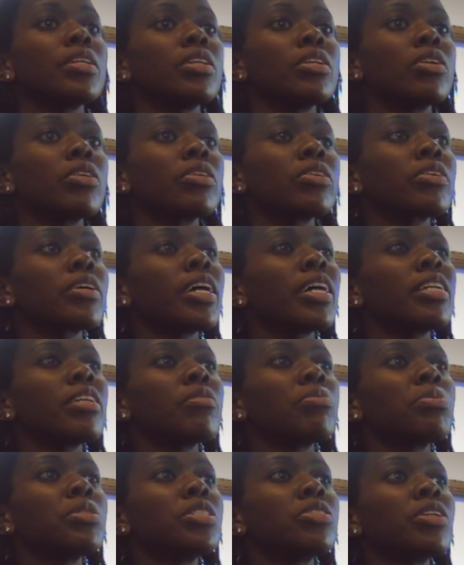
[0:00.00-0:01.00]
you know, they'll kind
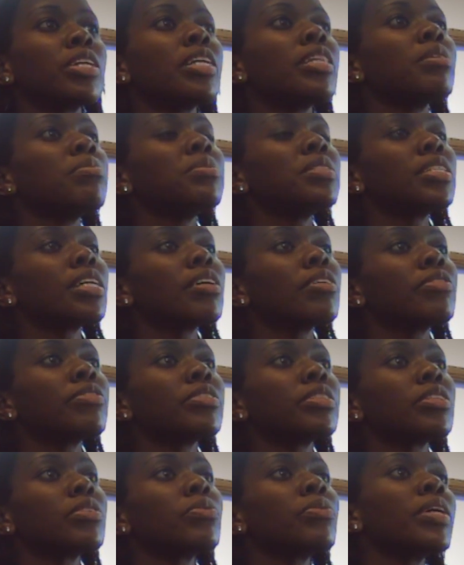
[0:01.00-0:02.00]
of portray
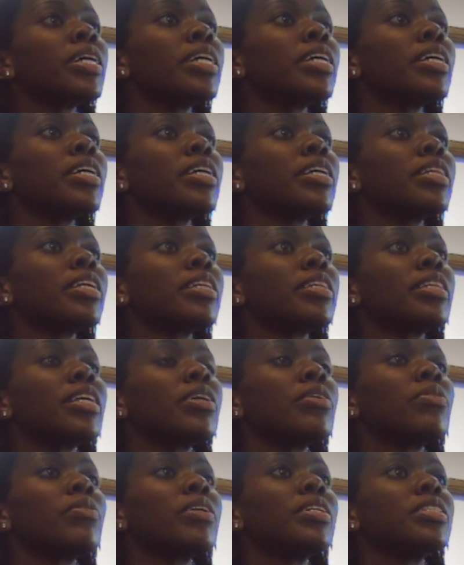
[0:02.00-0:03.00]
themselves the way that
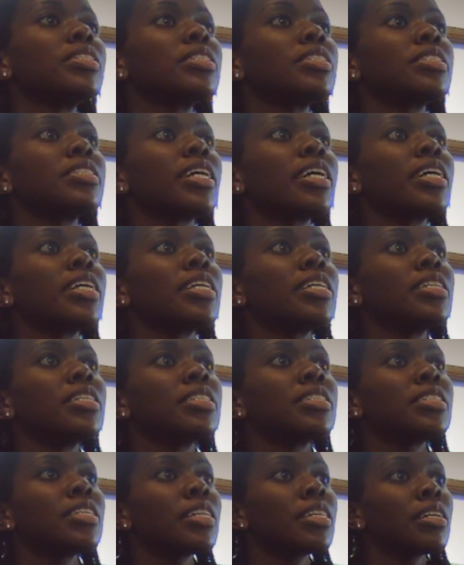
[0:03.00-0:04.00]
they want society
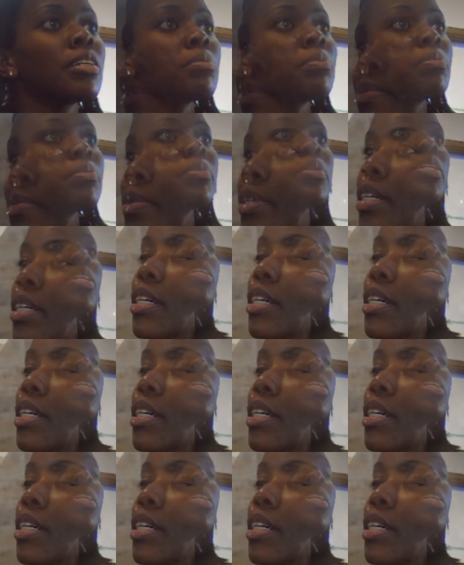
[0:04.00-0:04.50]
to see them.